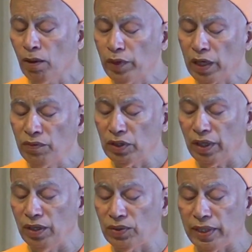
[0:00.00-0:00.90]
One of the
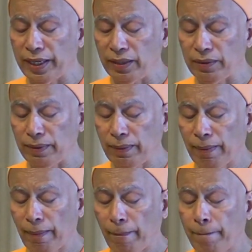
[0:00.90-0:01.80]
things that
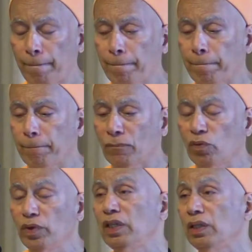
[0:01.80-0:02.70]

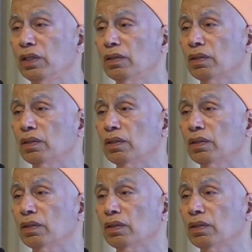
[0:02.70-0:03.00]
we